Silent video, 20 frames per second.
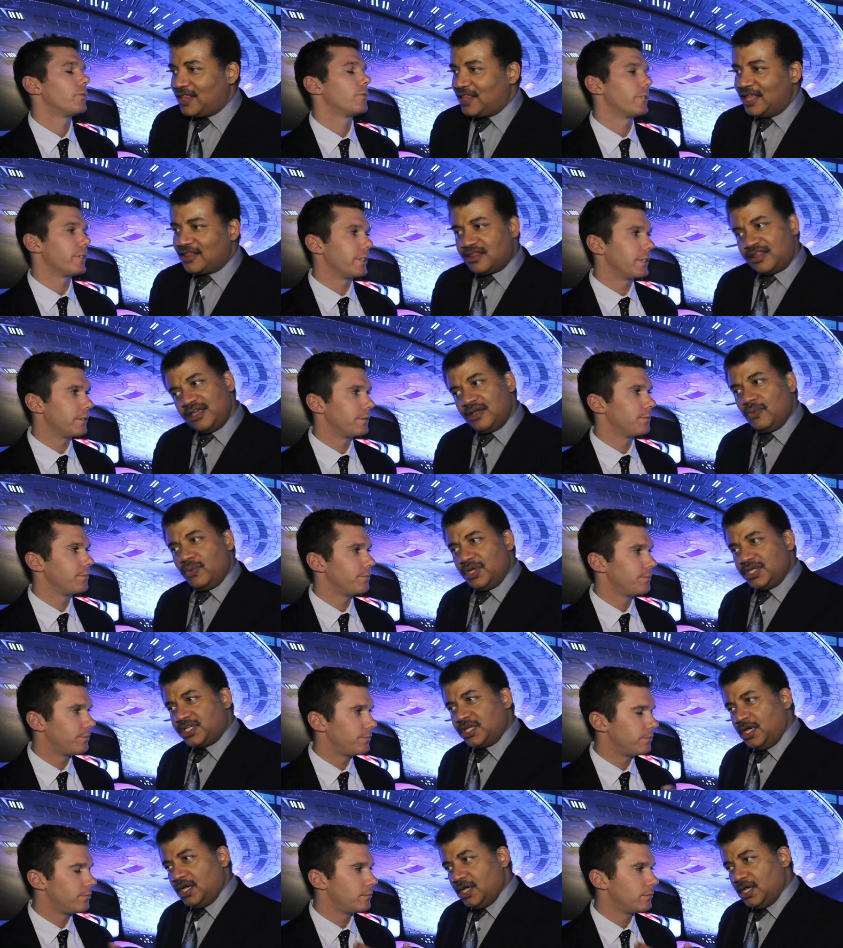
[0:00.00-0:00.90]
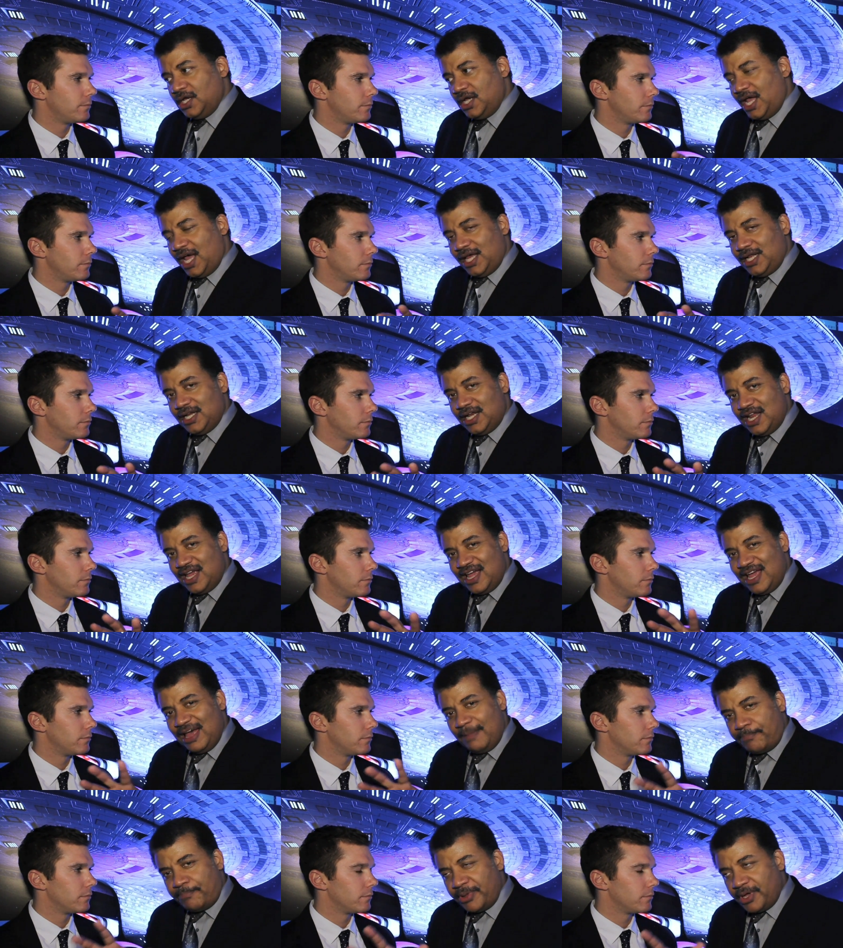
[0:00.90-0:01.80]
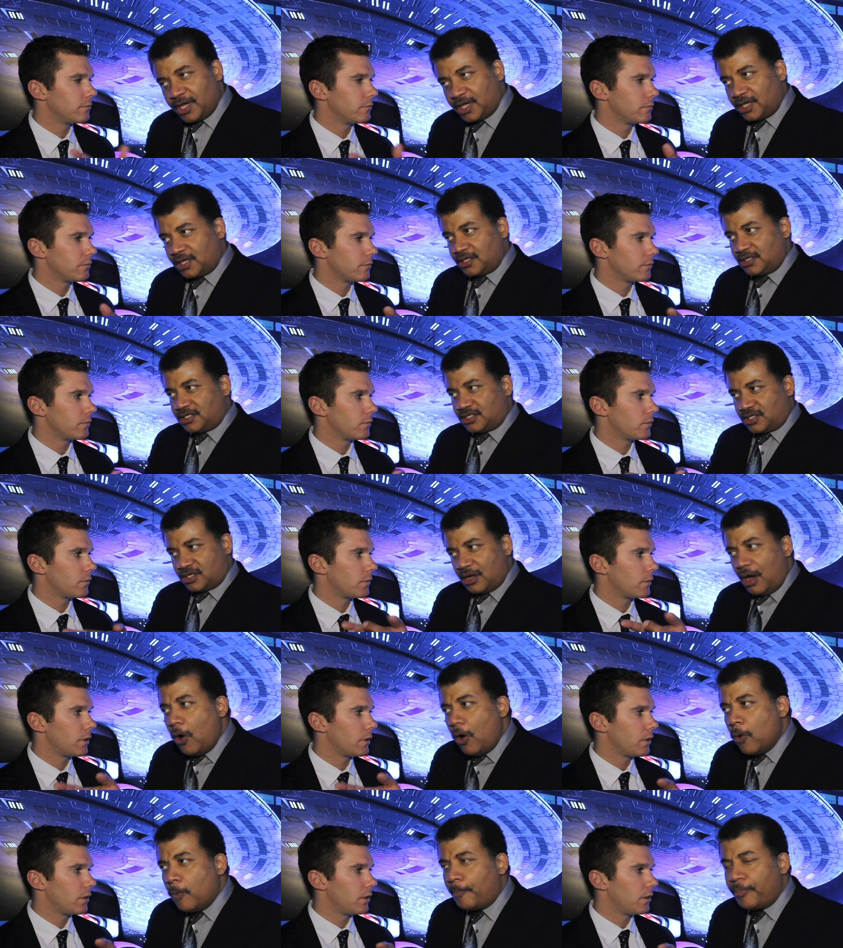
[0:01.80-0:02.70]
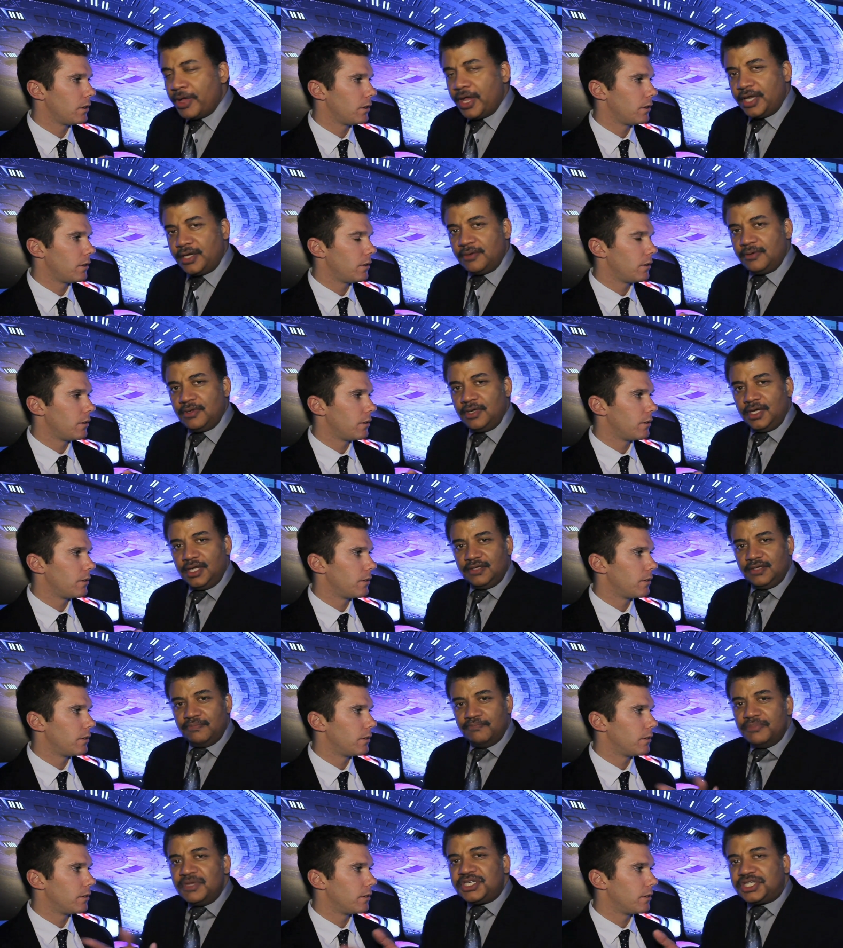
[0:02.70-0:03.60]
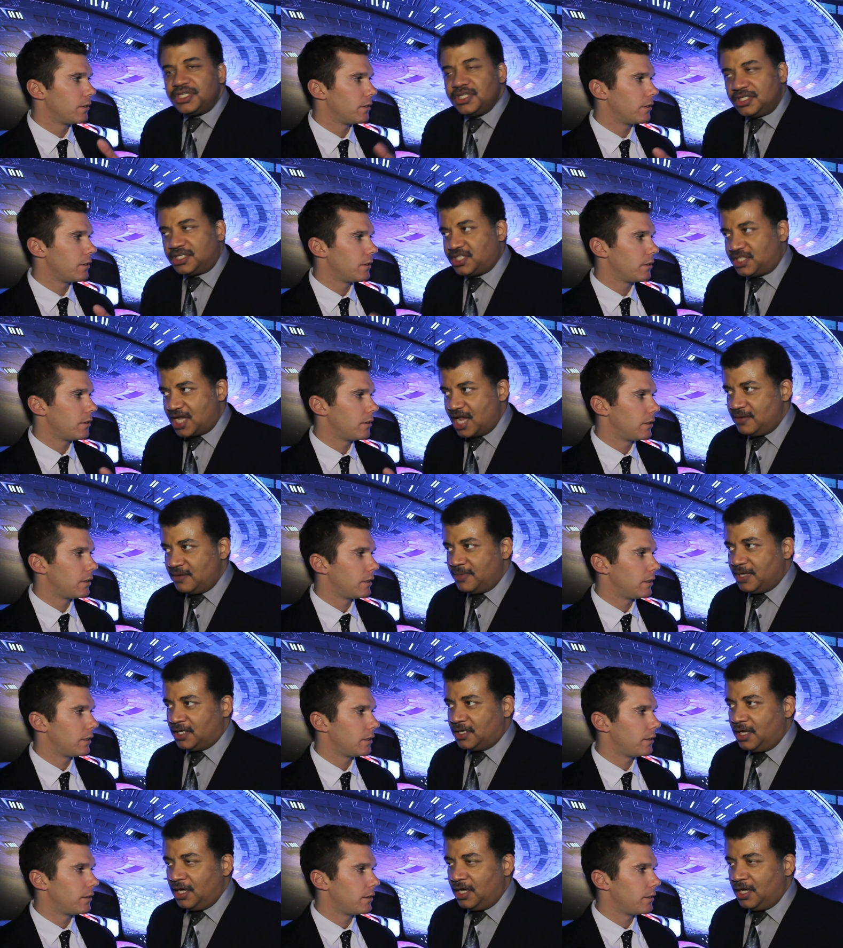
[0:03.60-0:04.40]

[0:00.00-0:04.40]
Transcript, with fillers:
Speaker 1: That thing was had an epic scope and mission statement.